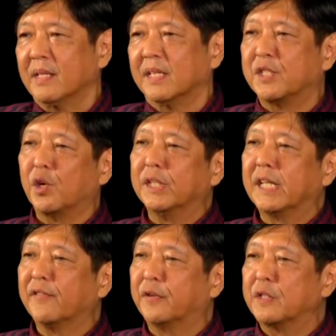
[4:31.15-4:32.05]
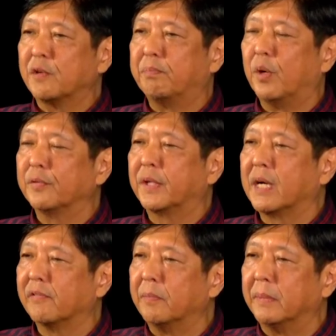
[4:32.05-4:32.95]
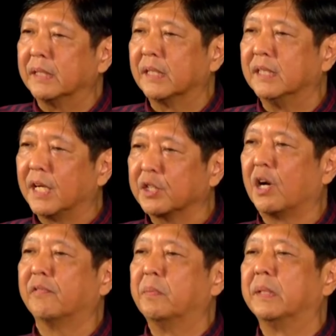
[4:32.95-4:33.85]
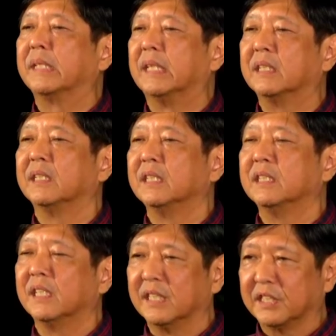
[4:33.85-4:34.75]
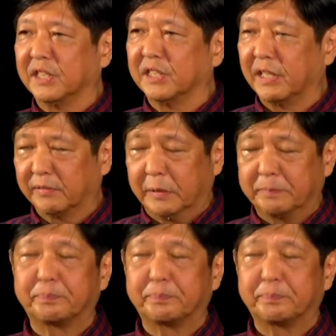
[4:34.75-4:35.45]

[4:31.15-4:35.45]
The joint efforts of both the government and non-government entities in this endeavor